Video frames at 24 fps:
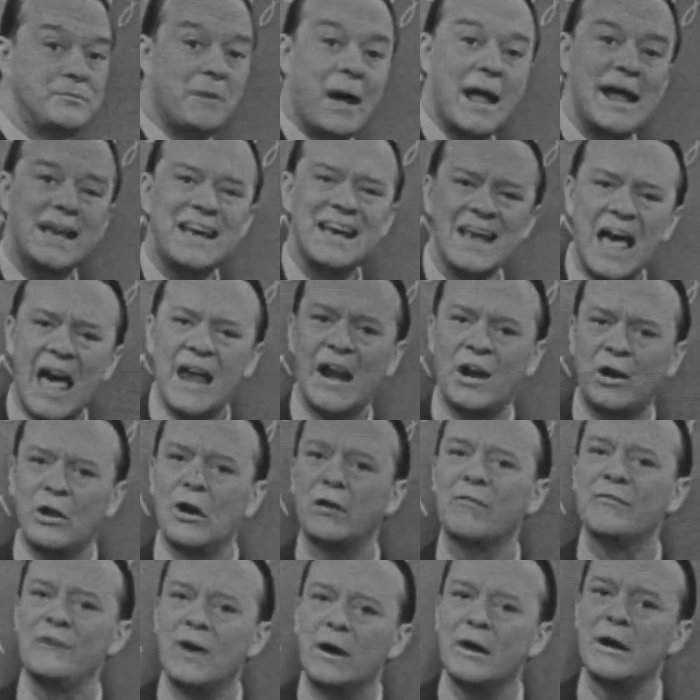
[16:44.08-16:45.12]
might not
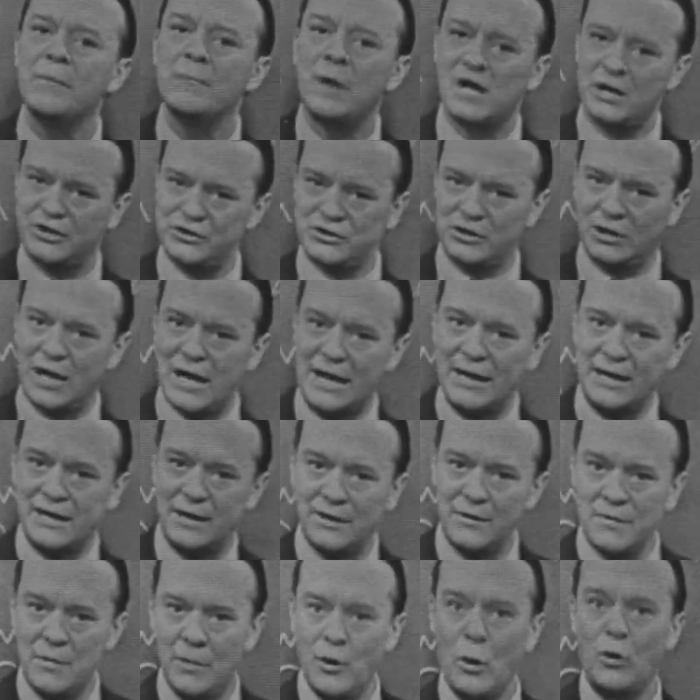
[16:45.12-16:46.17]
look very much like
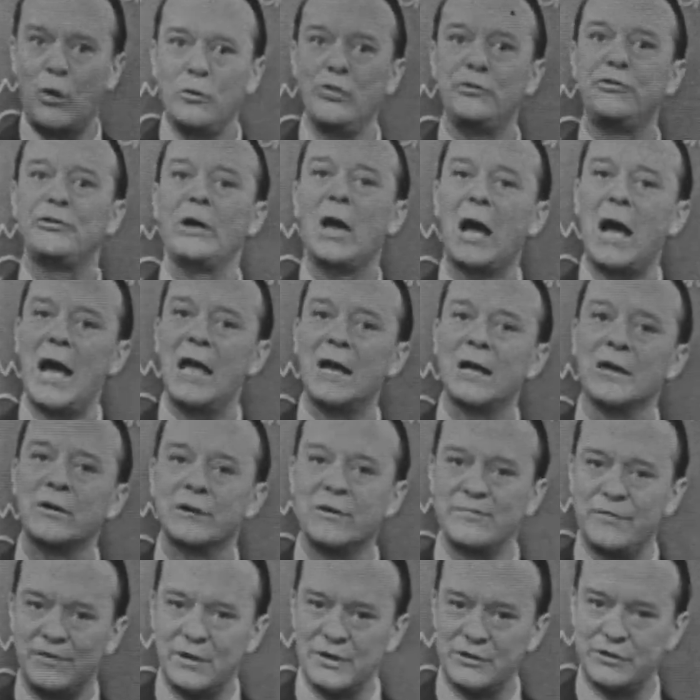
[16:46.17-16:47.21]
those
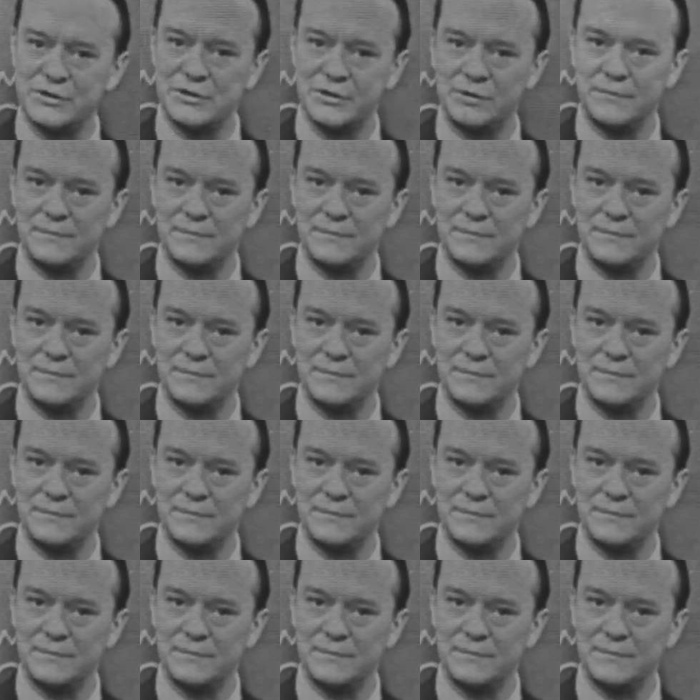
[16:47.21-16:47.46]
hieroglyphics,